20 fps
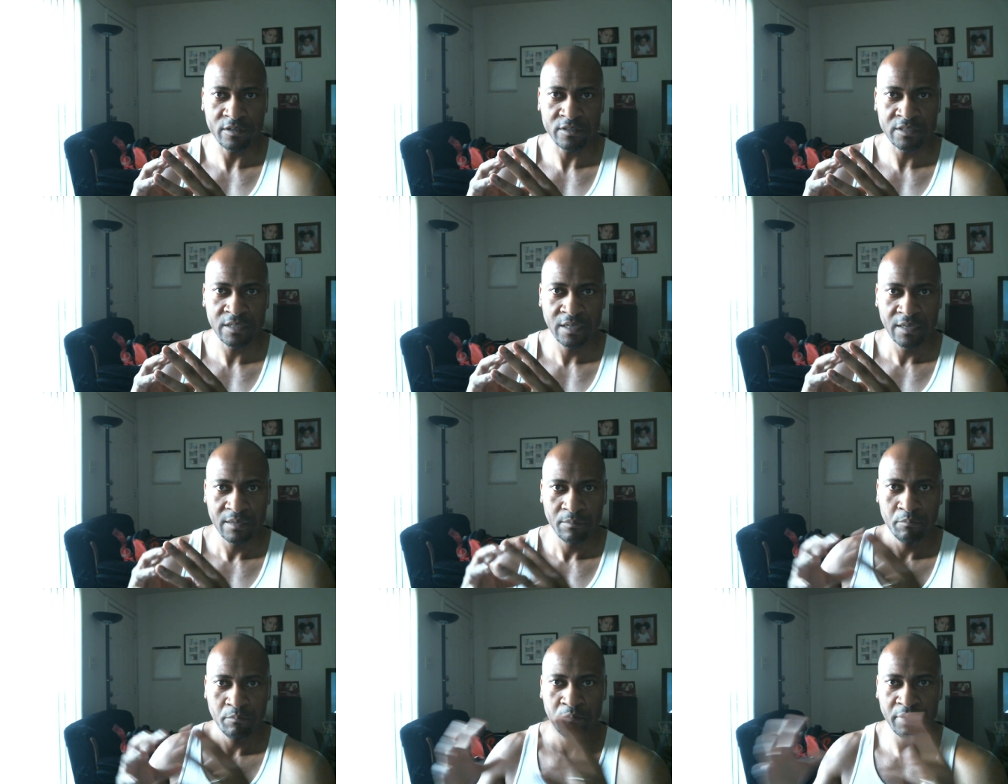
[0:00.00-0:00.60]
as
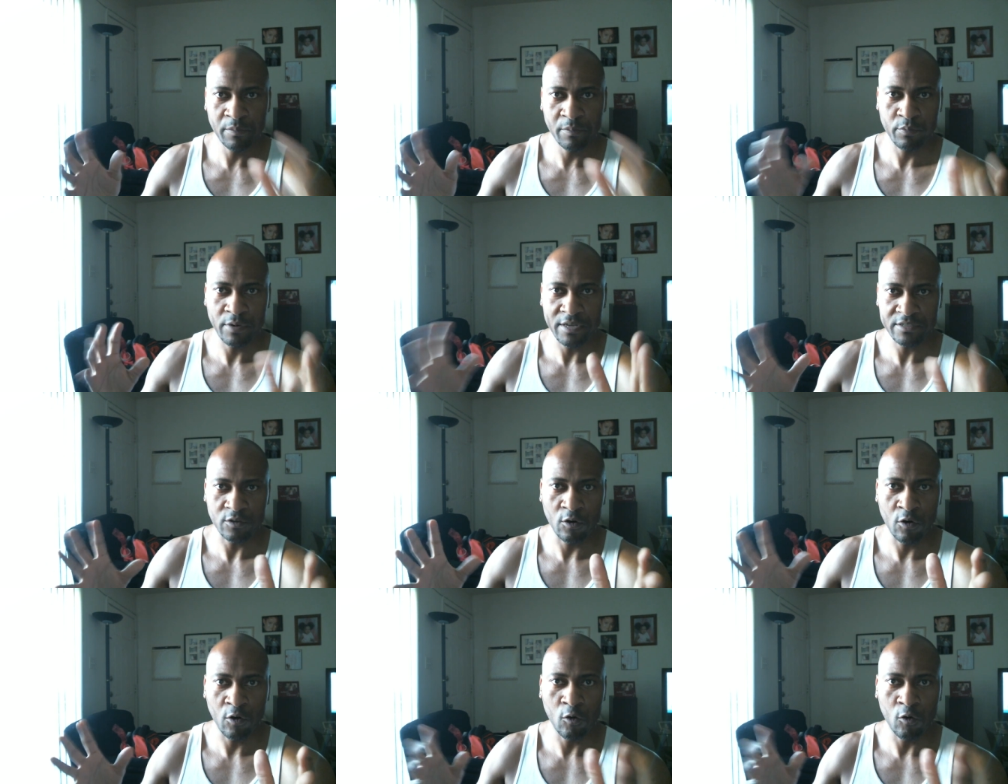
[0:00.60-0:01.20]
people
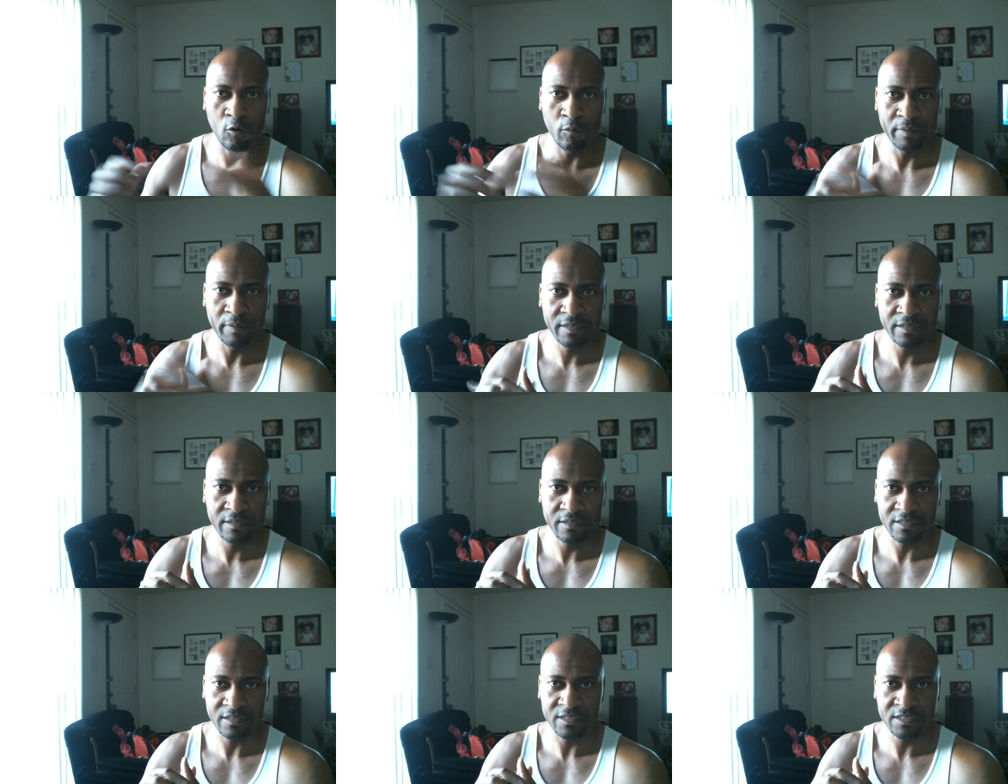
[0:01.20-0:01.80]
as a whole,
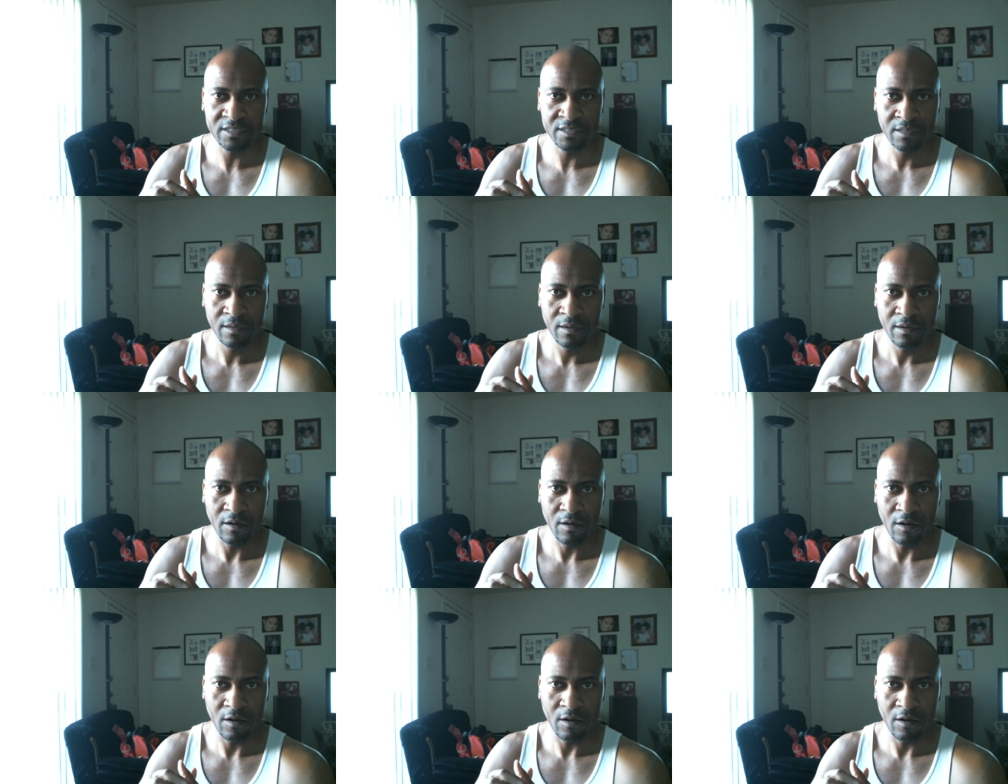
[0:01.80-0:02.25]
because